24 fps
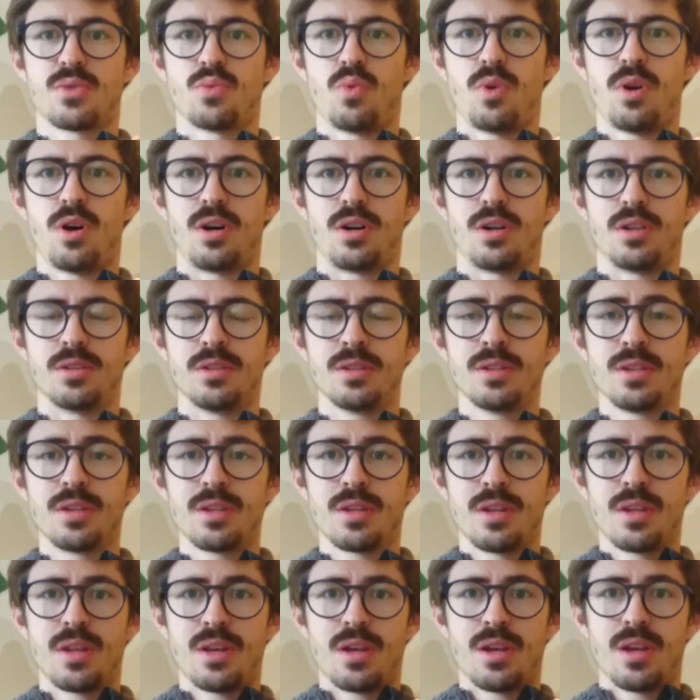the wall,
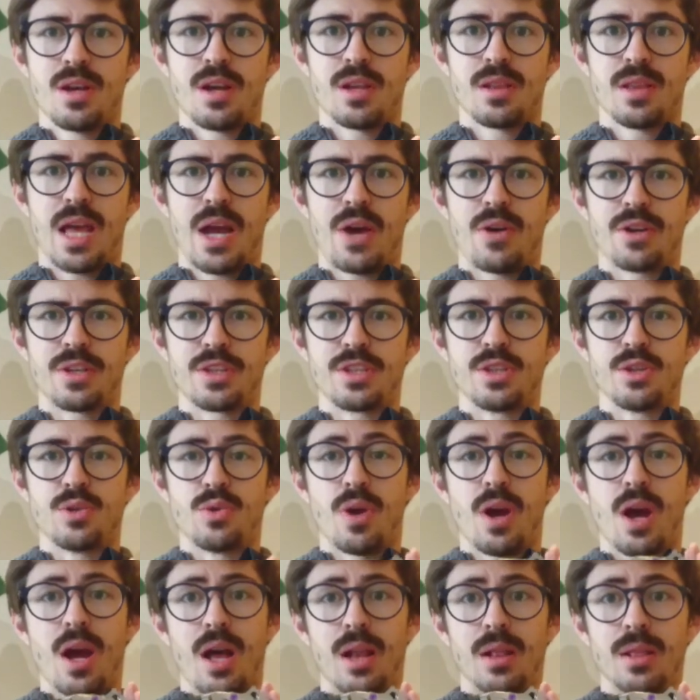allowing you